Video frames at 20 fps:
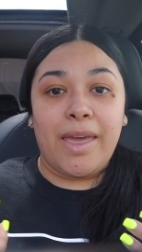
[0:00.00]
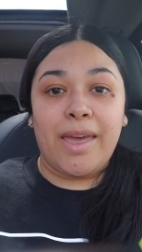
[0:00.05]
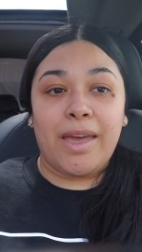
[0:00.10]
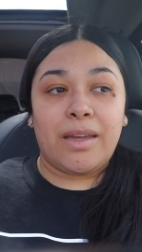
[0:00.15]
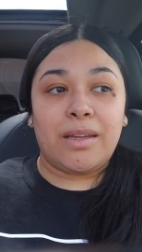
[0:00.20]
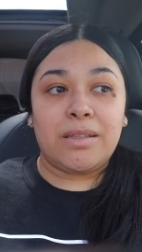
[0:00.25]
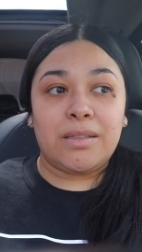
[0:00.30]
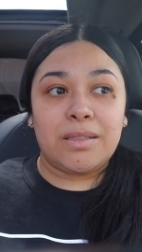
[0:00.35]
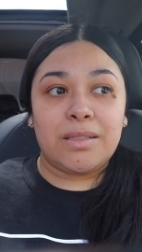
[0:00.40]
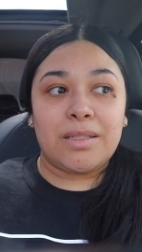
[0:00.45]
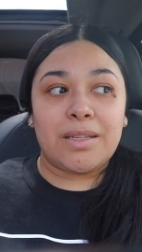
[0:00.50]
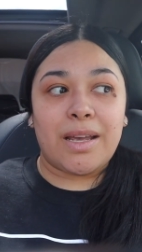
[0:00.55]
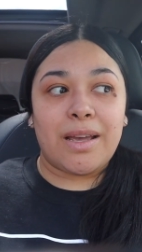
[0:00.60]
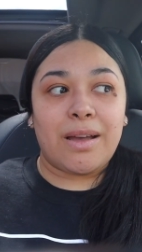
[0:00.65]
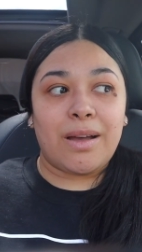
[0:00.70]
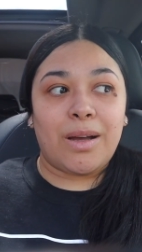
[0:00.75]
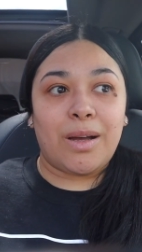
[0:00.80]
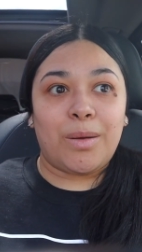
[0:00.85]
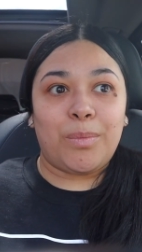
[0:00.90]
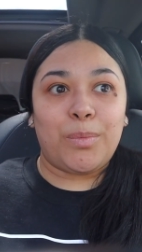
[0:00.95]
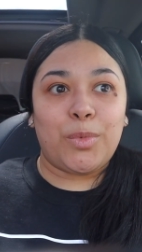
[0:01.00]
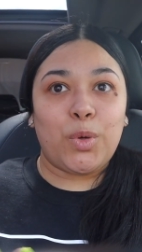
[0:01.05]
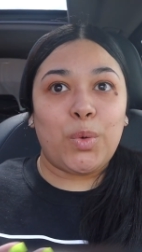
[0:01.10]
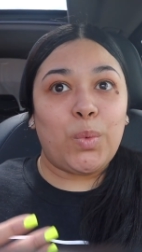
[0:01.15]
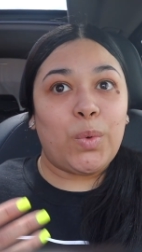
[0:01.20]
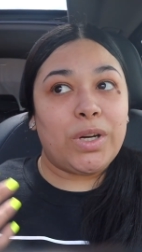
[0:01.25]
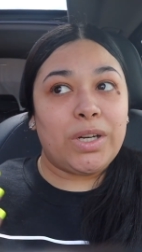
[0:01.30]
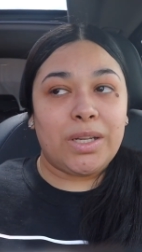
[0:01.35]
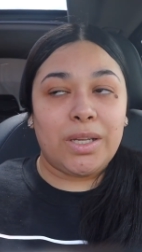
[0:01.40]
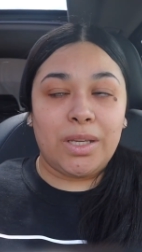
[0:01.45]
And, um,
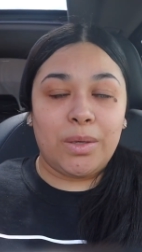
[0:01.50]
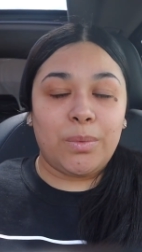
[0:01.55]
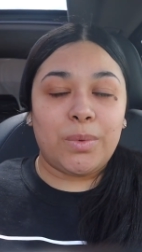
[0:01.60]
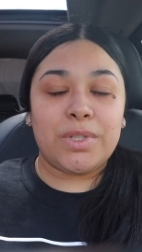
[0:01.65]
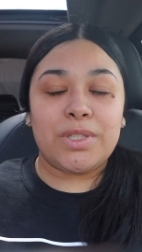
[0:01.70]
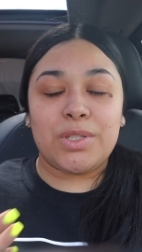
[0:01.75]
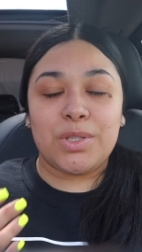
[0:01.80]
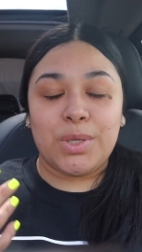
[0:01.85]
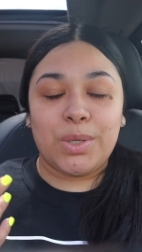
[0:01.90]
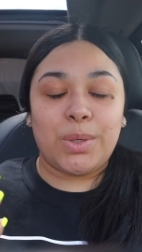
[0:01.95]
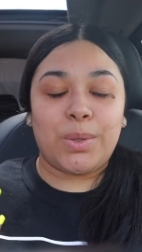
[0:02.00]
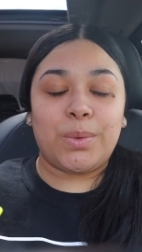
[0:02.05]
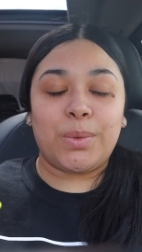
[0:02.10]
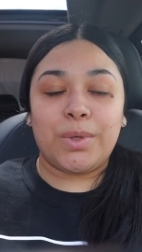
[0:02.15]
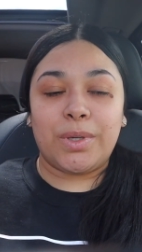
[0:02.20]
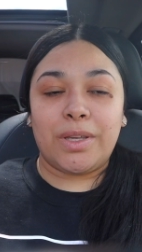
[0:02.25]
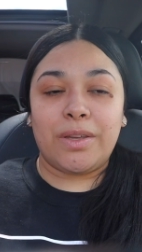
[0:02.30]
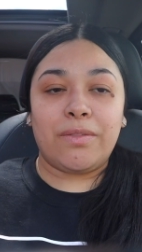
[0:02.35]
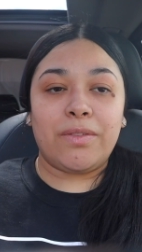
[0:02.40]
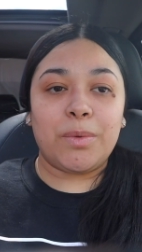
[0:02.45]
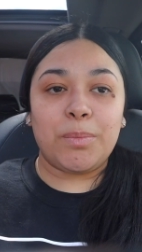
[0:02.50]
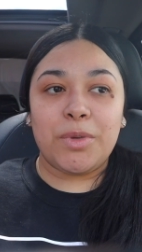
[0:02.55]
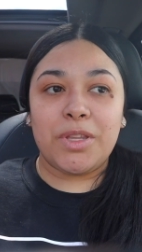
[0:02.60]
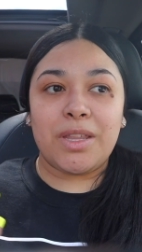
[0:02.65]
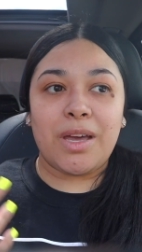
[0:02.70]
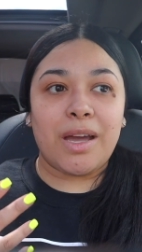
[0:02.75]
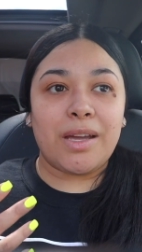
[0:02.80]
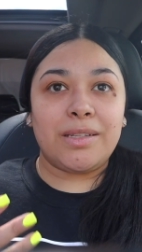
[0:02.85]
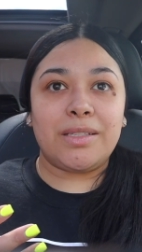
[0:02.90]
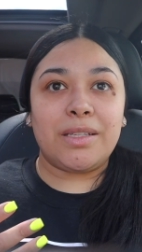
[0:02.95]
when he was, you know, giving me
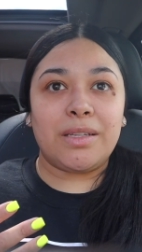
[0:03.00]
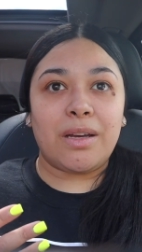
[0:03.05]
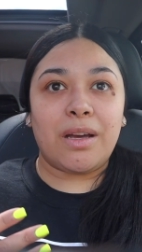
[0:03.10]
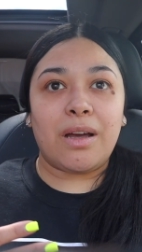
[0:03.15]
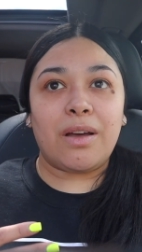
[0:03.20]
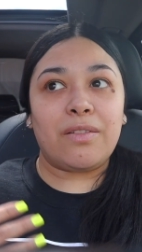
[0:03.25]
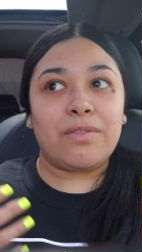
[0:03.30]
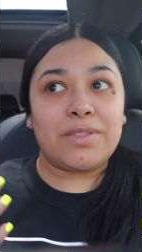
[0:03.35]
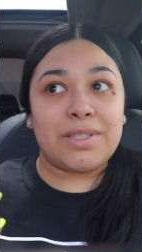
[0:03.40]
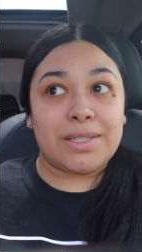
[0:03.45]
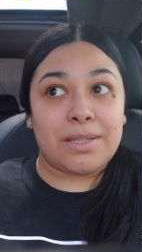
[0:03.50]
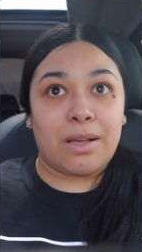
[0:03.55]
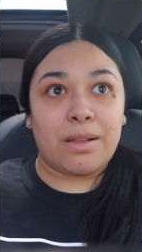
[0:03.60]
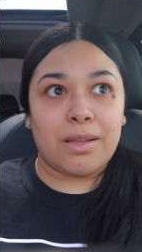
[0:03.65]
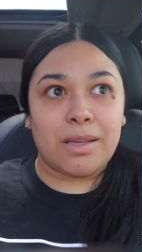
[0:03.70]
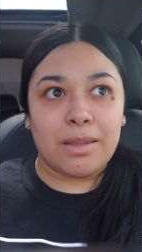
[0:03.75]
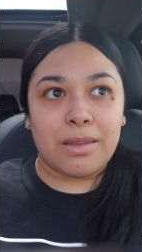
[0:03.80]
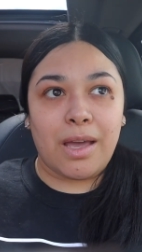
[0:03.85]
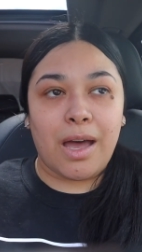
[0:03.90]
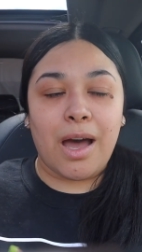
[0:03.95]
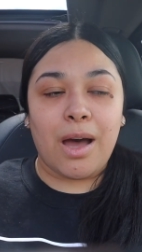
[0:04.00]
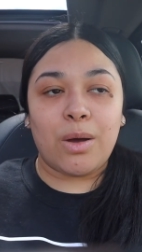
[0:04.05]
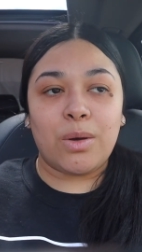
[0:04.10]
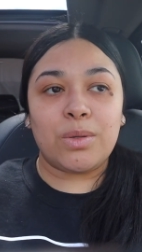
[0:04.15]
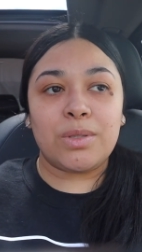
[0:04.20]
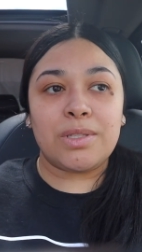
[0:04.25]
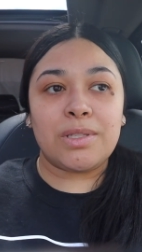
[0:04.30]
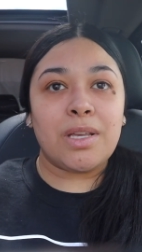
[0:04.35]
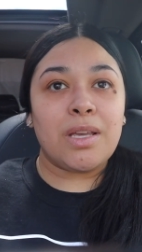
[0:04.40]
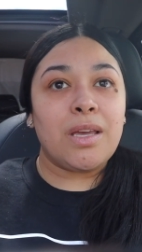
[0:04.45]
the idea of selling the
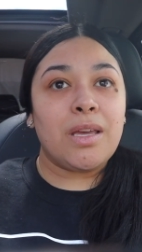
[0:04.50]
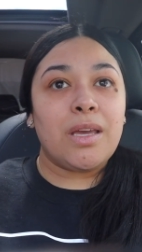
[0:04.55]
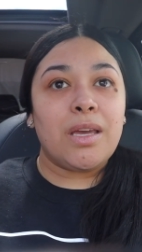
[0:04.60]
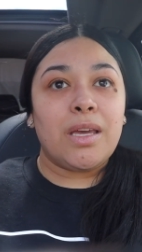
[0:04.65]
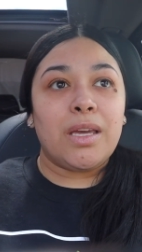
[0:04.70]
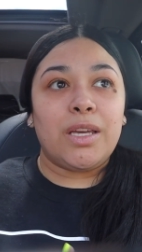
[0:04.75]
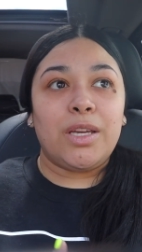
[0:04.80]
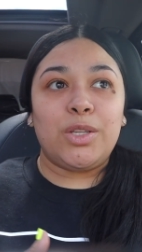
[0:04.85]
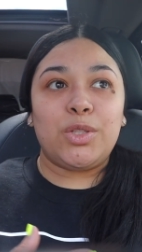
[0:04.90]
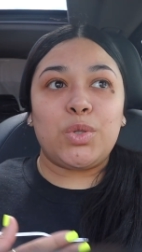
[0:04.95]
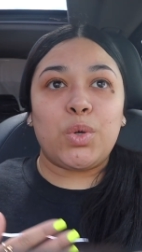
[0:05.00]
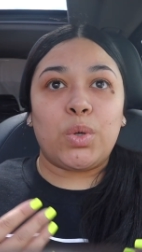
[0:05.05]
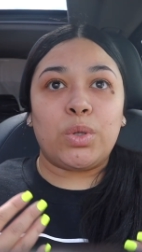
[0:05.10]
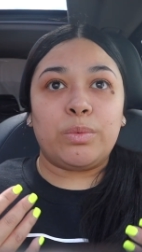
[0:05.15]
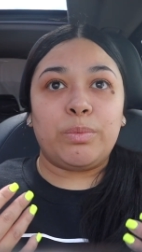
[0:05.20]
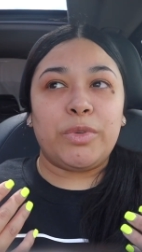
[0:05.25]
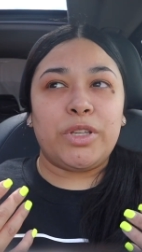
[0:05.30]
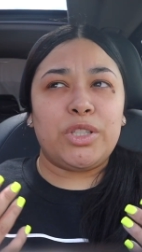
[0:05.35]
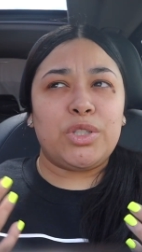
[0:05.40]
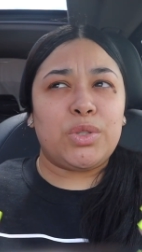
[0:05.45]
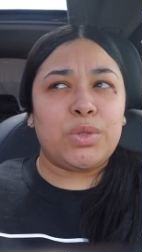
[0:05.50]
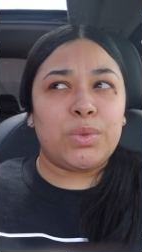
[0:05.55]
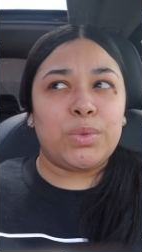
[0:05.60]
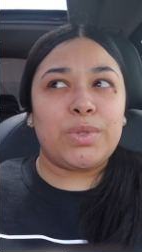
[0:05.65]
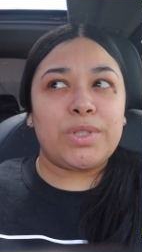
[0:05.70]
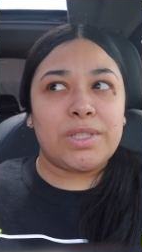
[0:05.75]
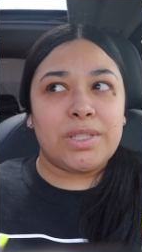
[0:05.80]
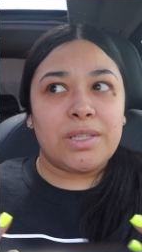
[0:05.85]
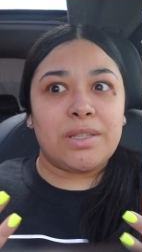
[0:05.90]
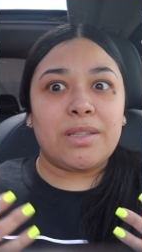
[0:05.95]
house, he told me, do
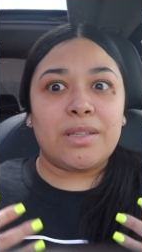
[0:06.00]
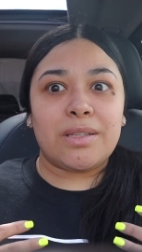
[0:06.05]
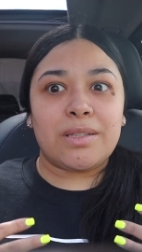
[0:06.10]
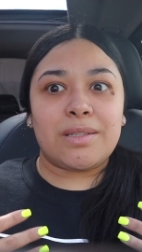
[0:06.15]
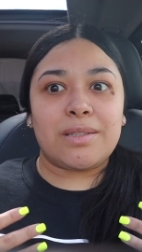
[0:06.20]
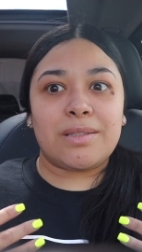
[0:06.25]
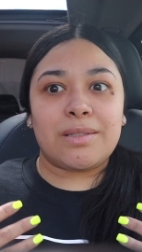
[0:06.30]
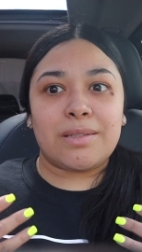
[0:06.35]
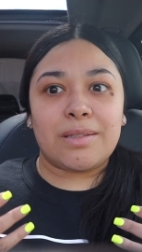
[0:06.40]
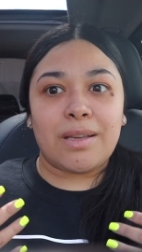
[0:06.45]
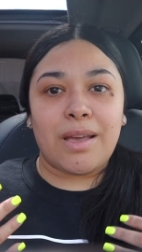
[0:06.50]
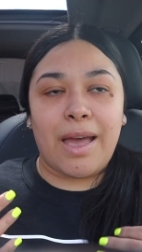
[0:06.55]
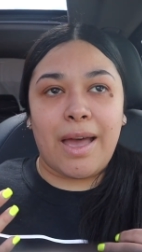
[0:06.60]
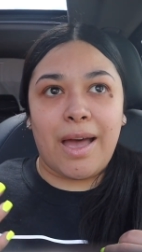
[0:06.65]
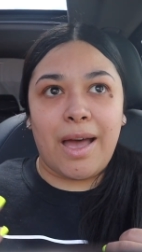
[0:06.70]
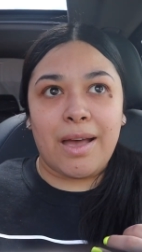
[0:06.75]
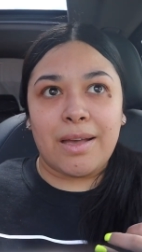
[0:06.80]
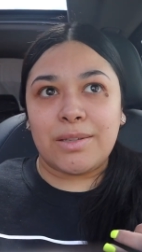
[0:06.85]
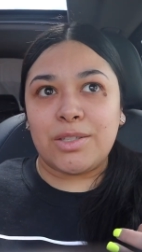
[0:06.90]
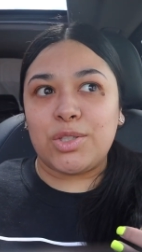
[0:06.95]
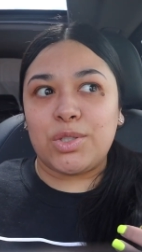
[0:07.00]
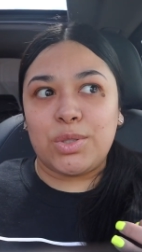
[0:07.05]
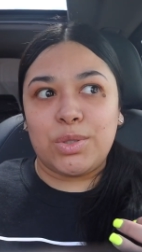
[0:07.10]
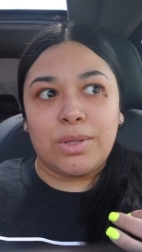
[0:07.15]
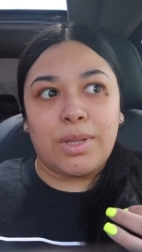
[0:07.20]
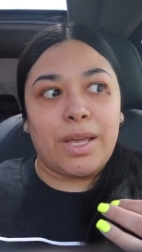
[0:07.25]
you see this as